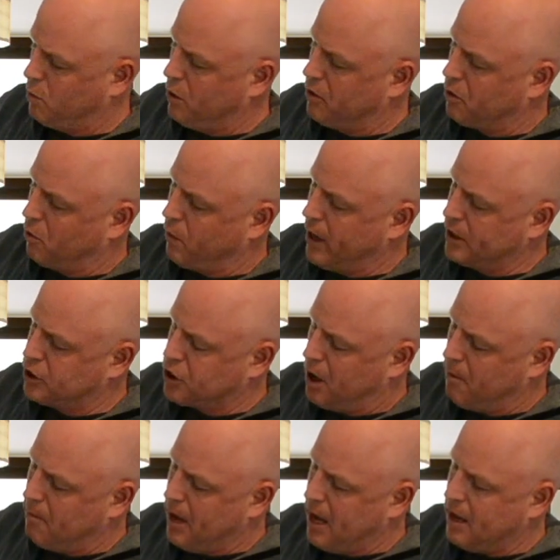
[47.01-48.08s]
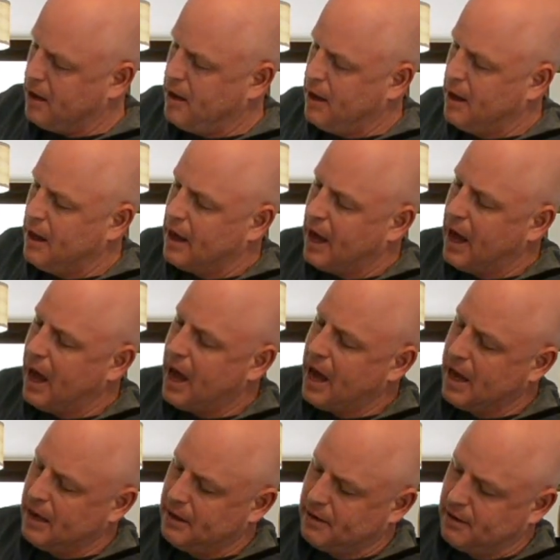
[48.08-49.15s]
with a red Jumpman.
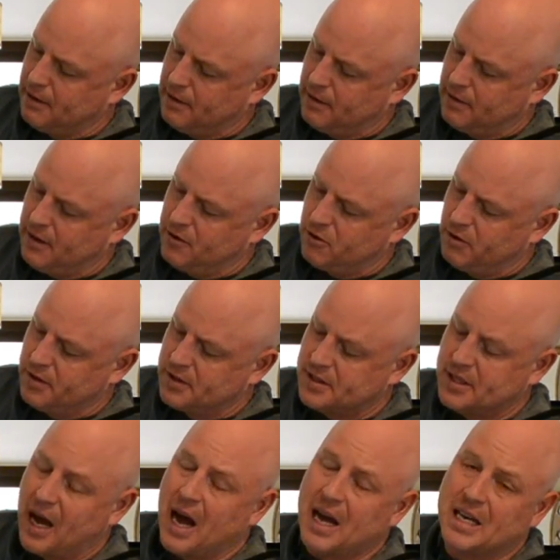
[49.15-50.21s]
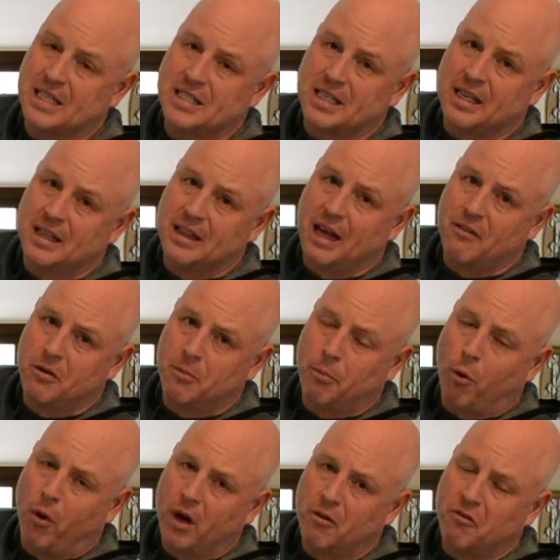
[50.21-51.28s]
And these are in size
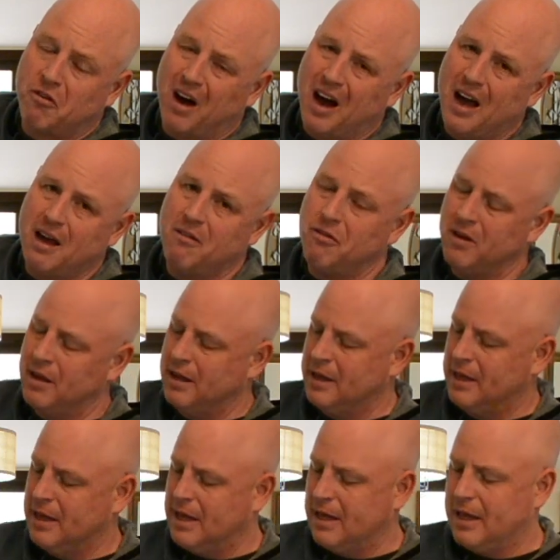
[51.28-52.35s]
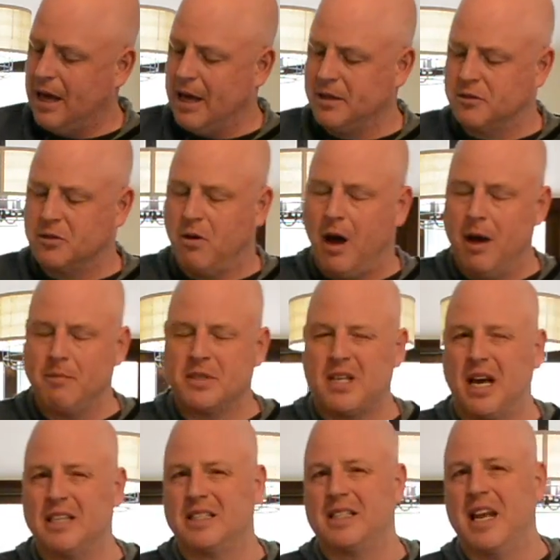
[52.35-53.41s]
11.5. And so I'm
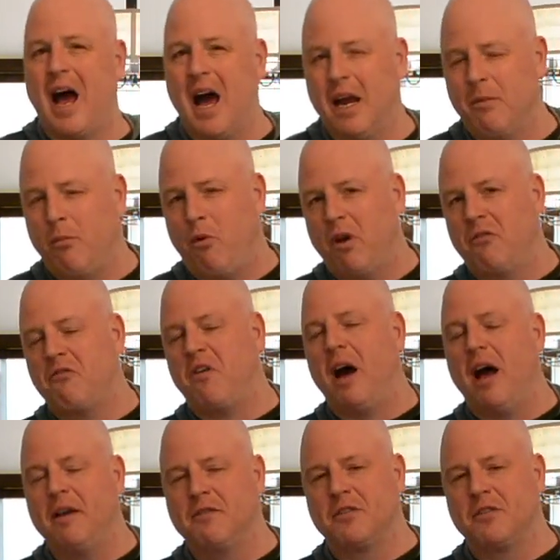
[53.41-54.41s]
size 9.5,